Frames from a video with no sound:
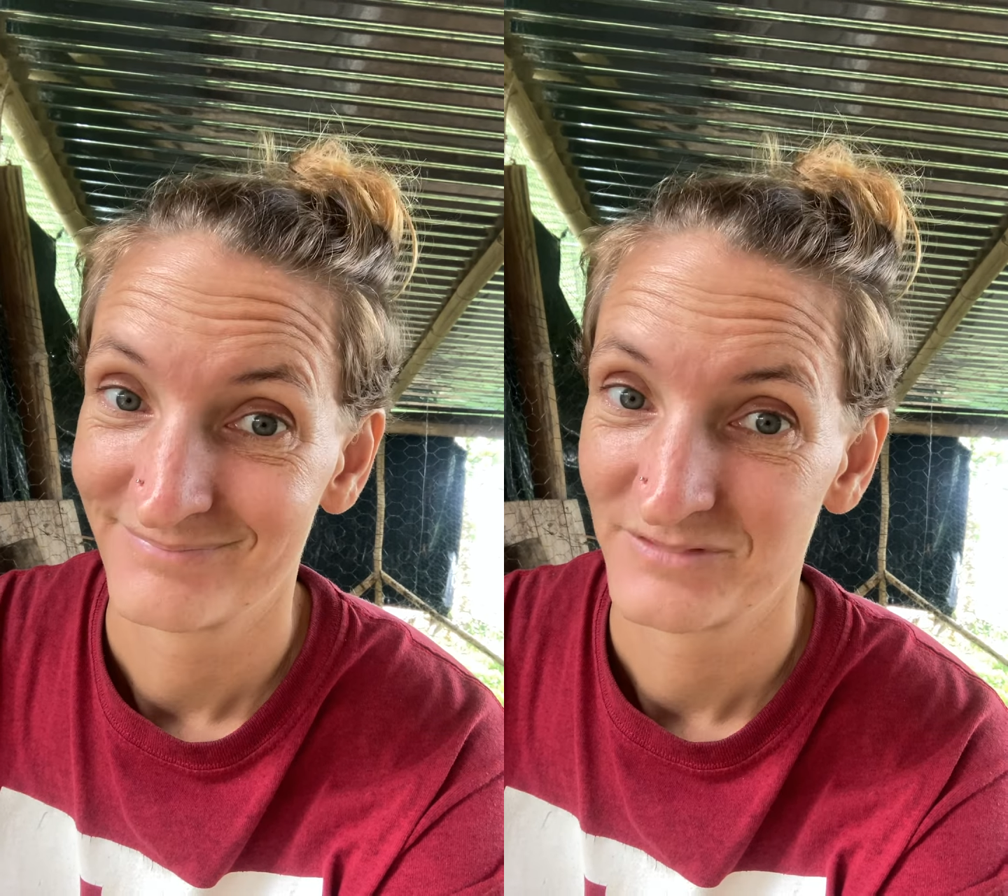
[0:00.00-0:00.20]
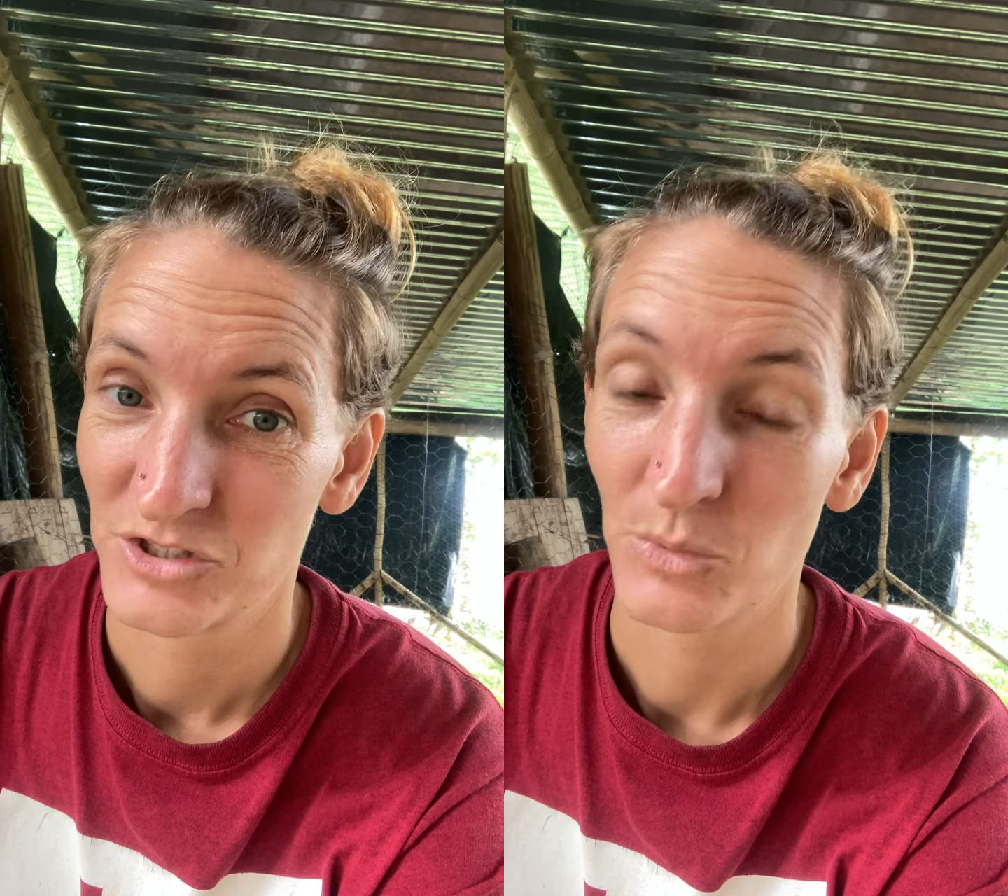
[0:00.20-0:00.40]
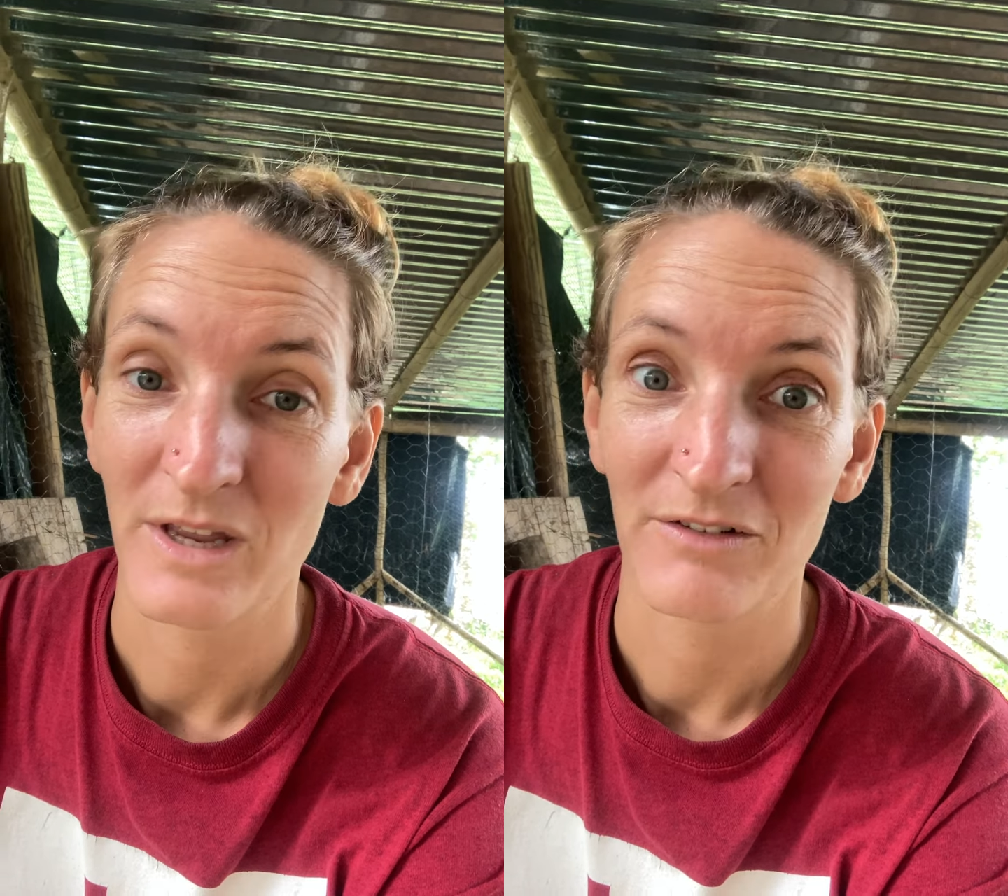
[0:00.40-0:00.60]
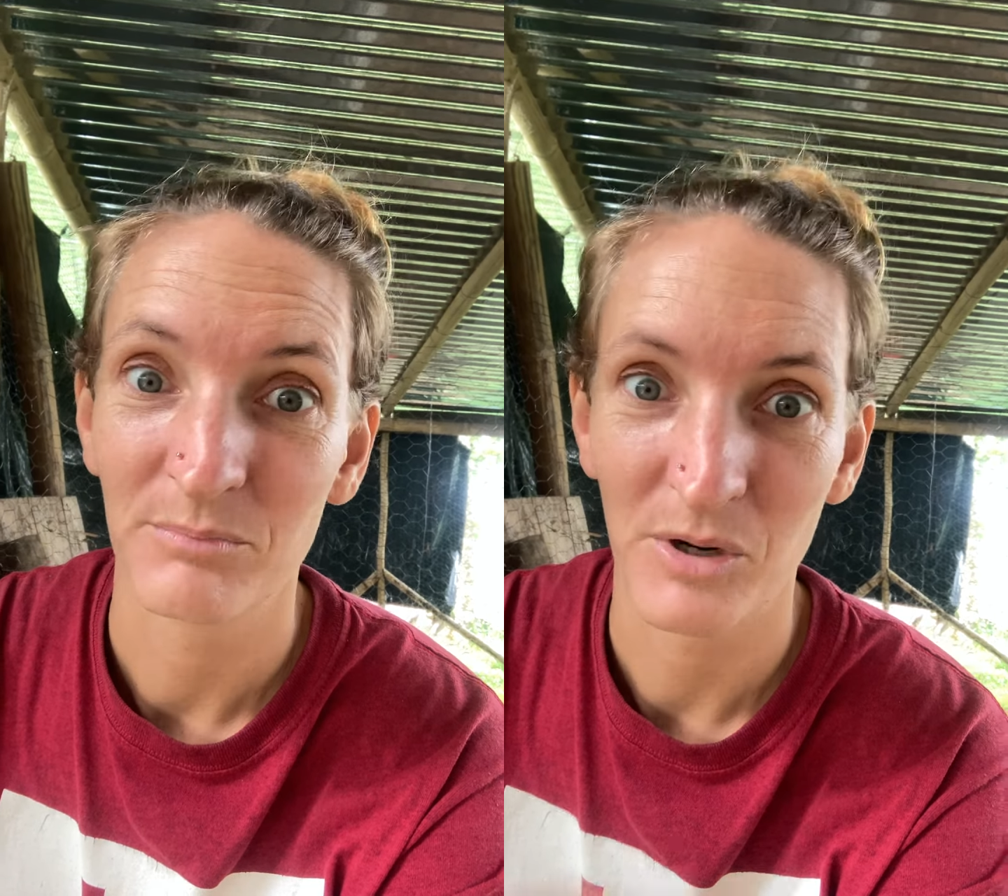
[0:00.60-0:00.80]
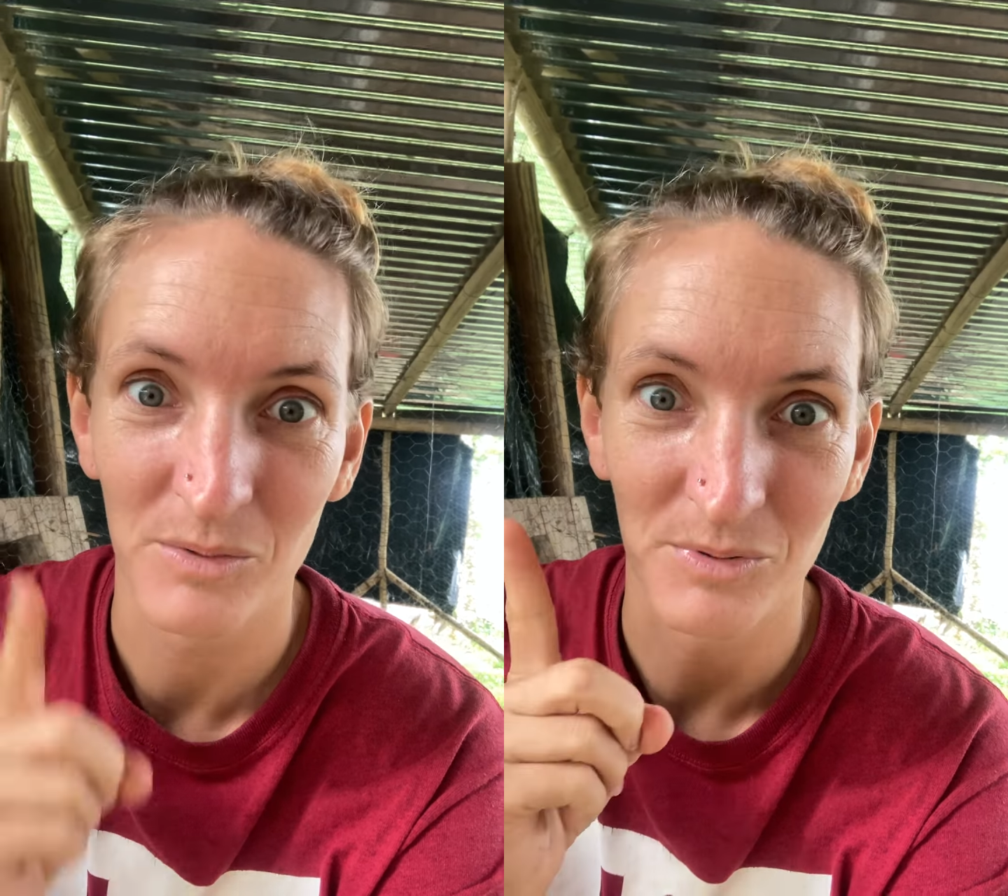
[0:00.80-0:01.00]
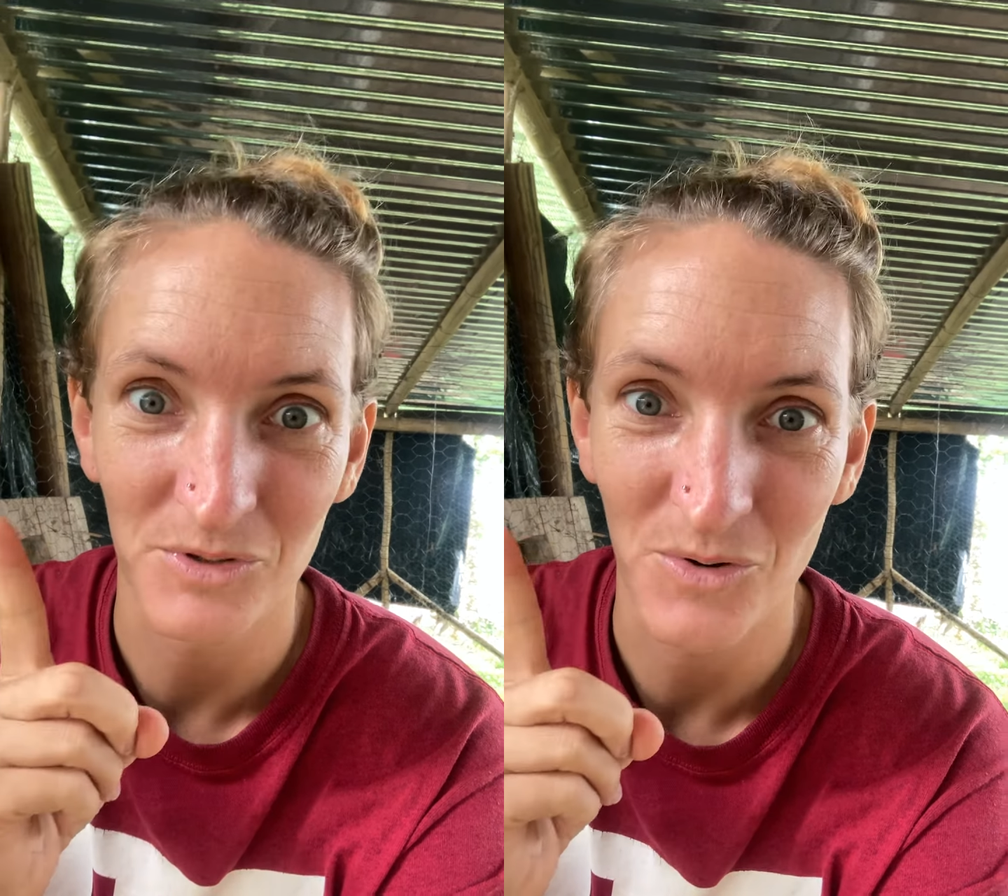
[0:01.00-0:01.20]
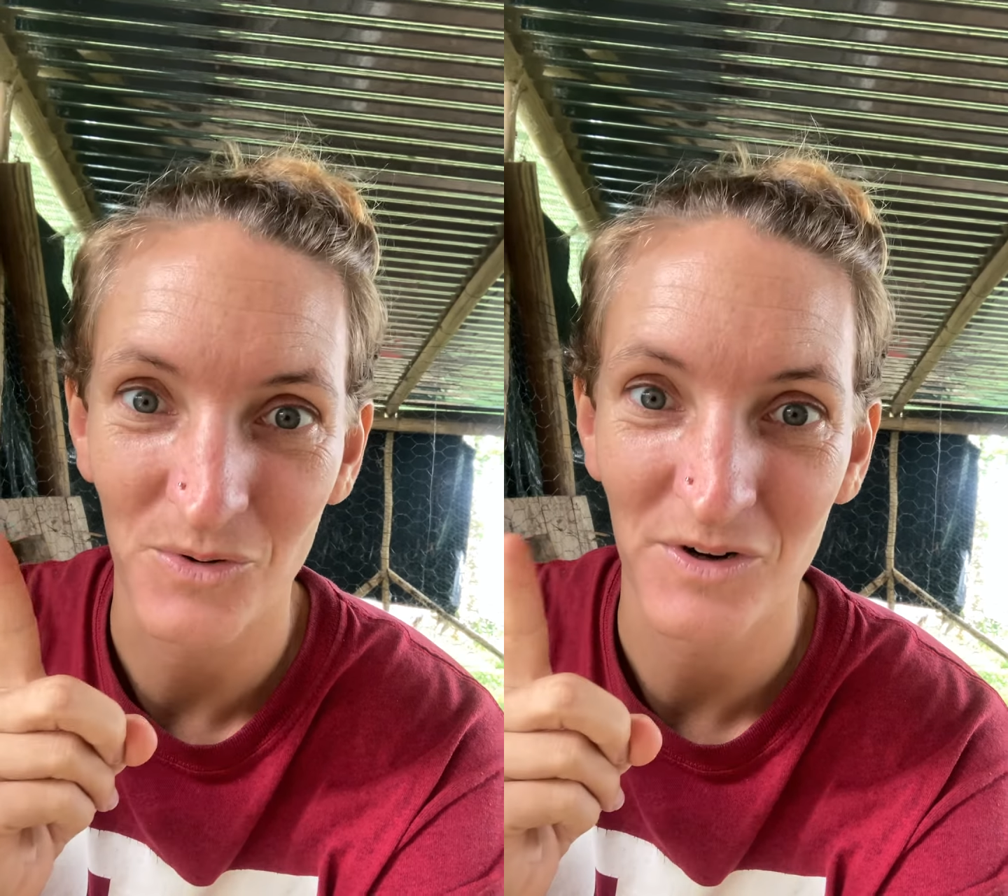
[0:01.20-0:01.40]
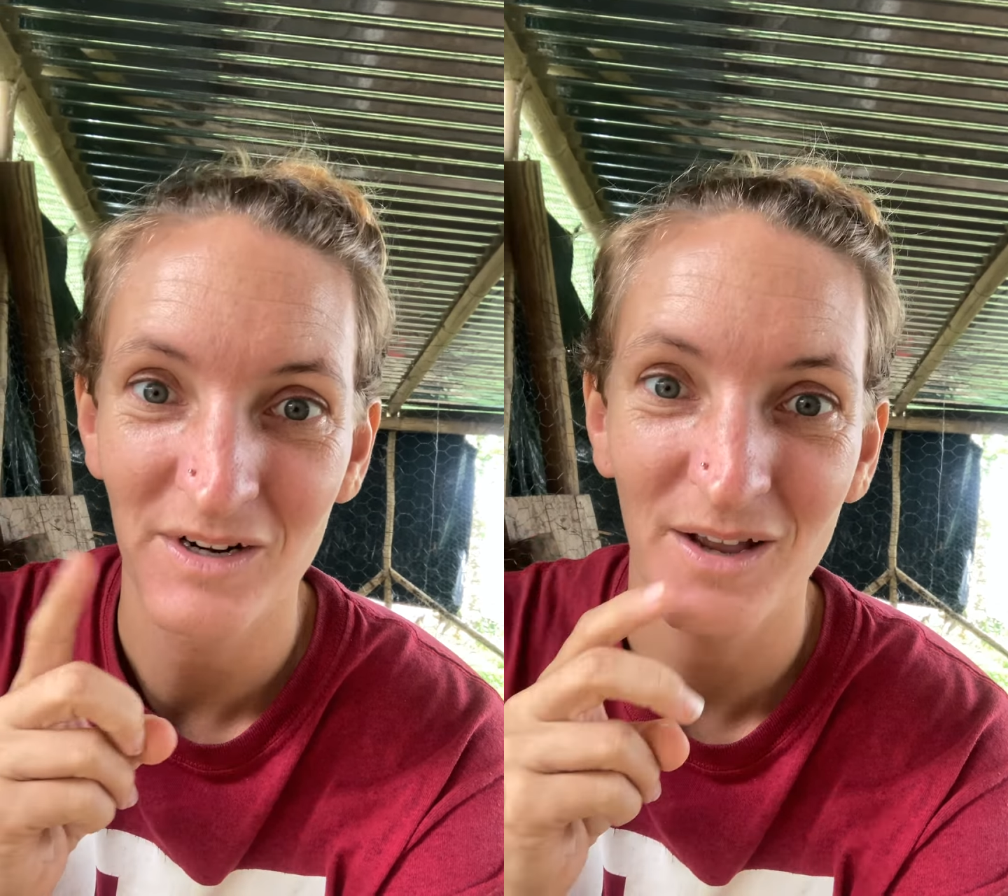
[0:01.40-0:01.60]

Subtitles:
So we have purple corn,